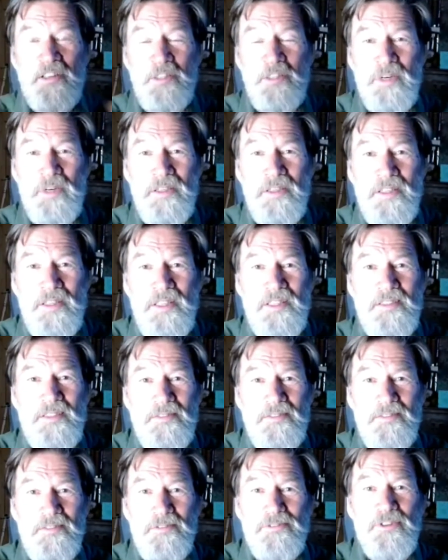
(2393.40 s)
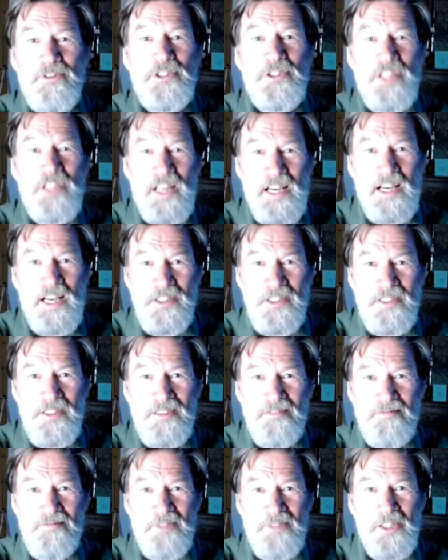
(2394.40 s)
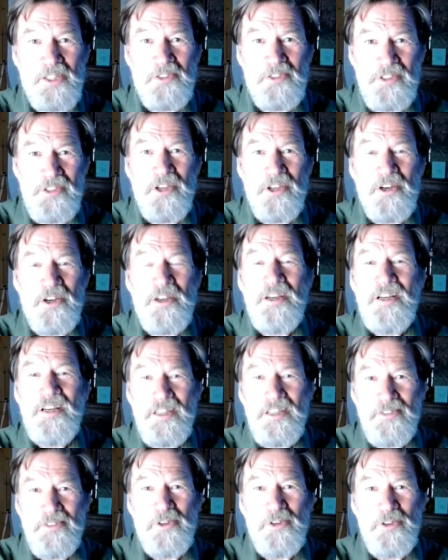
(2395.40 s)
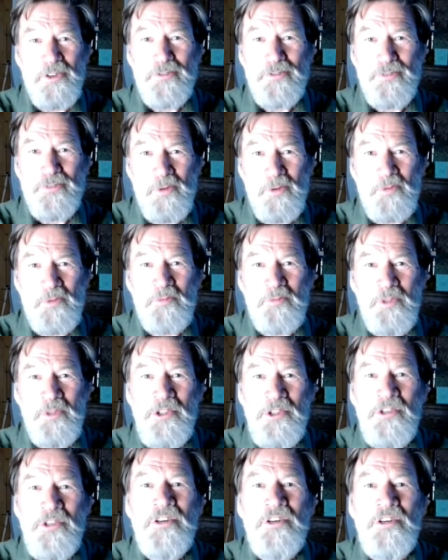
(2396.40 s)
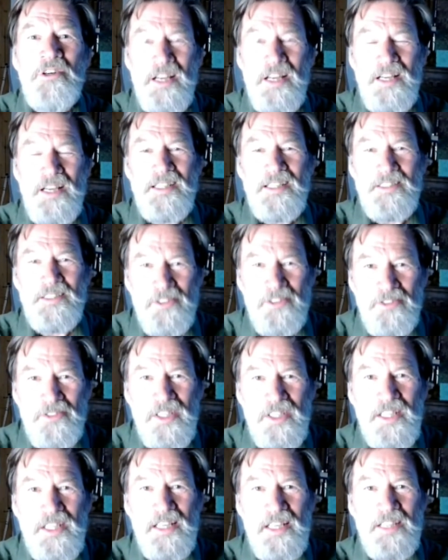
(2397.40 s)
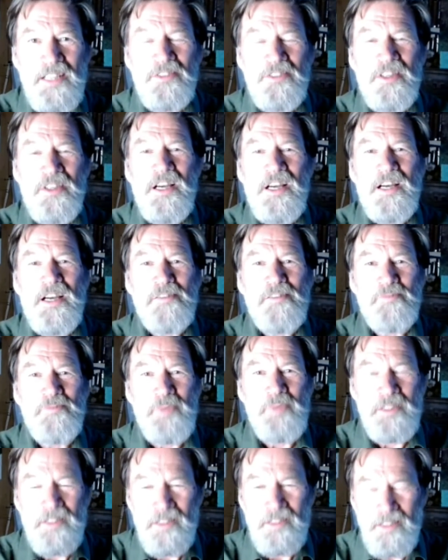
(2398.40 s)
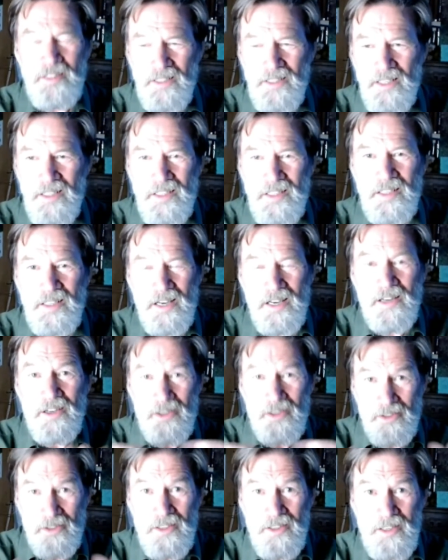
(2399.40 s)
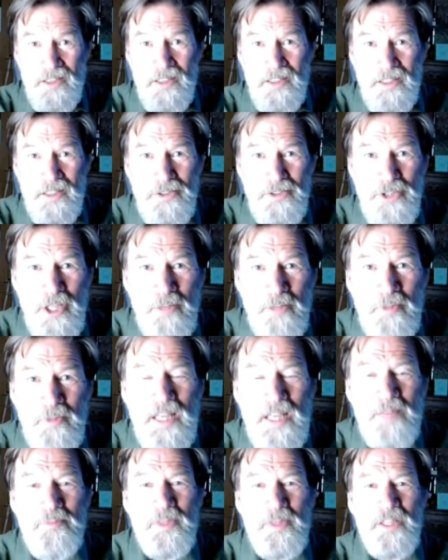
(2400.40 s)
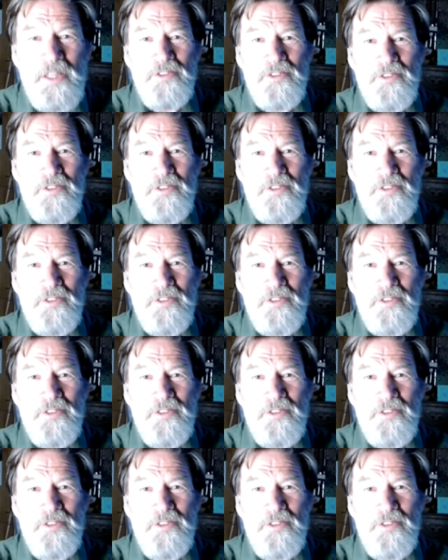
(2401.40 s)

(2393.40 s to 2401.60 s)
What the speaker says: by fertilizer, because the dung, of course, forms manure, and the seedlings have been germinate because